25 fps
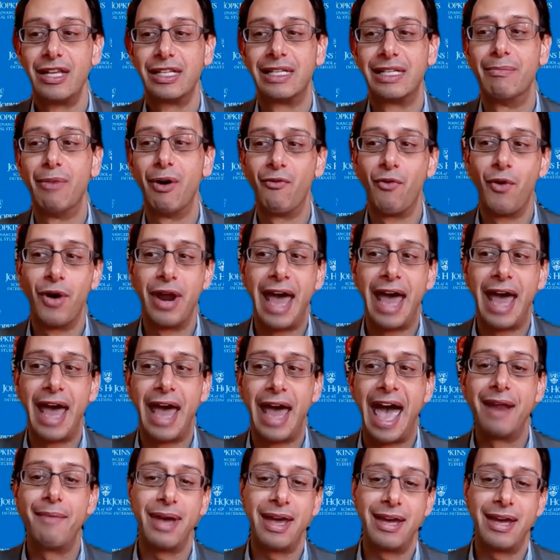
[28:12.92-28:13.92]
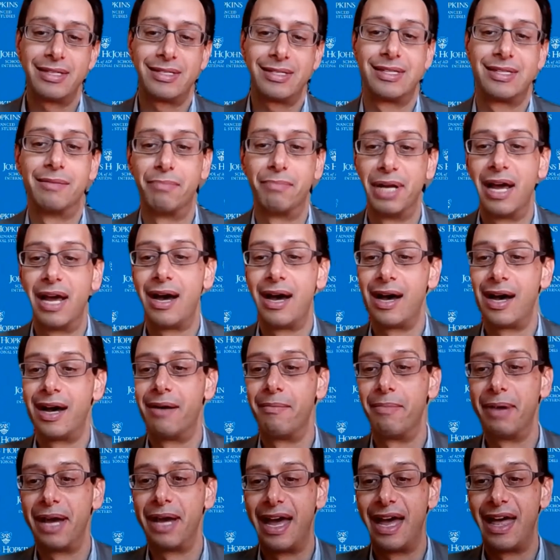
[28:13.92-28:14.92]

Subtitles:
some of what animates the blob